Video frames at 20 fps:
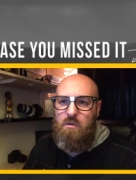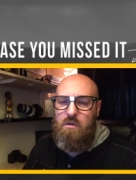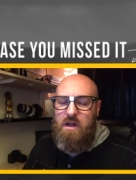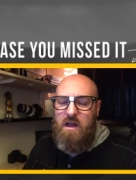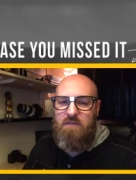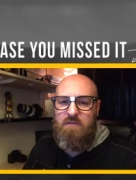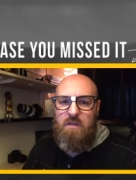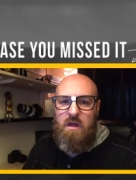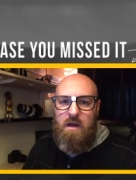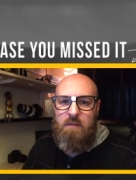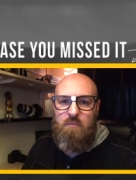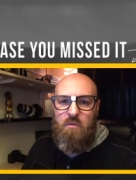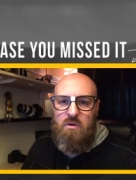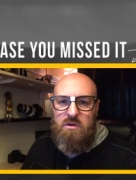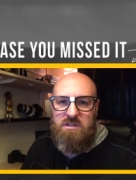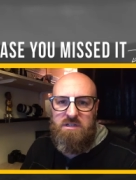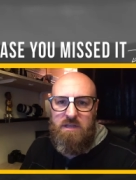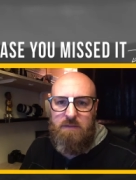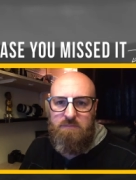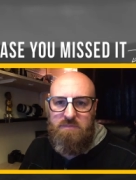We'll have a lot more
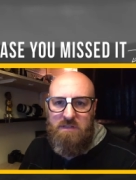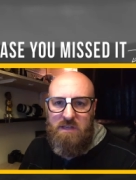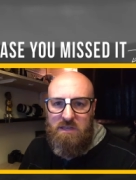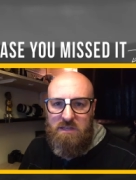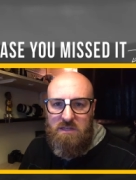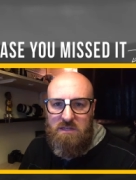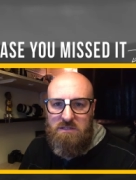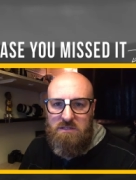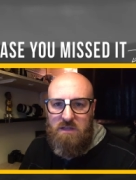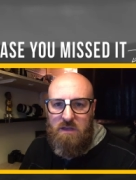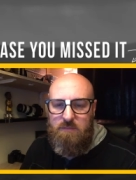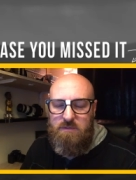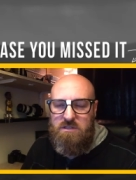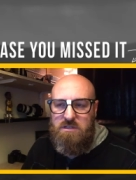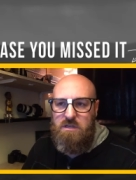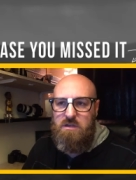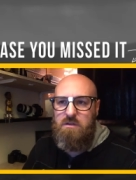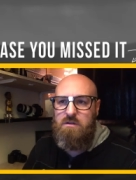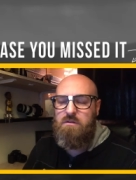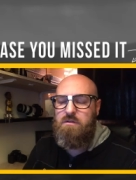tips like this coming
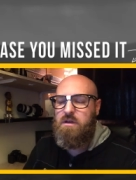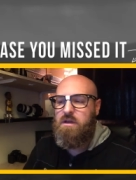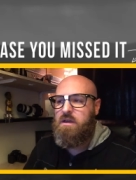to you.